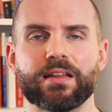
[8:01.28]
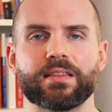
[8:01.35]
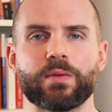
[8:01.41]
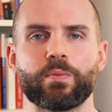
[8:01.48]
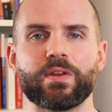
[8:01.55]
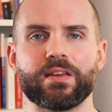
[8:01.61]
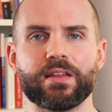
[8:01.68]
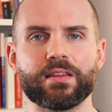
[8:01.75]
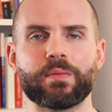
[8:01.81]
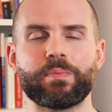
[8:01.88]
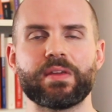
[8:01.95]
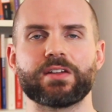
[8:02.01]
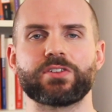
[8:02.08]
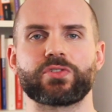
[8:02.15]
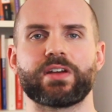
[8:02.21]
then we need to
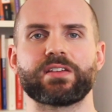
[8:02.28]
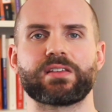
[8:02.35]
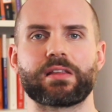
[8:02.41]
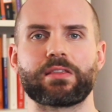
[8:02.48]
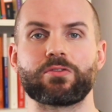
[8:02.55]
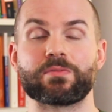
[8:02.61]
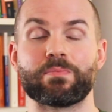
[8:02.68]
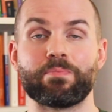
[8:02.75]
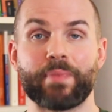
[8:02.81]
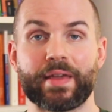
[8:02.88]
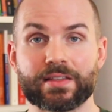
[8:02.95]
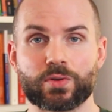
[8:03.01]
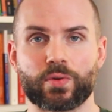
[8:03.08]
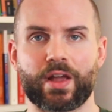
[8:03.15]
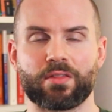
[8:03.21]
be addressing those
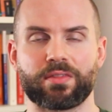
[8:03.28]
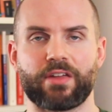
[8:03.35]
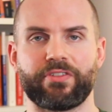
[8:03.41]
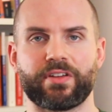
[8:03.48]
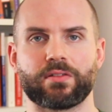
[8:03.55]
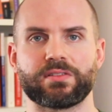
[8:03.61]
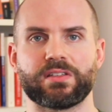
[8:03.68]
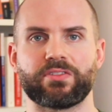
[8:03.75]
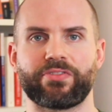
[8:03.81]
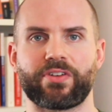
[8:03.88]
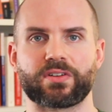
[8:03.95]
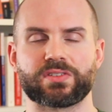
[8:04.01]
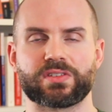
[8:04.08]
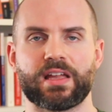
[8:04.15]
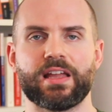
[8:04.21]
mental health difficulties
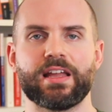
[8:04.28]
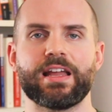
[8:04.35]
first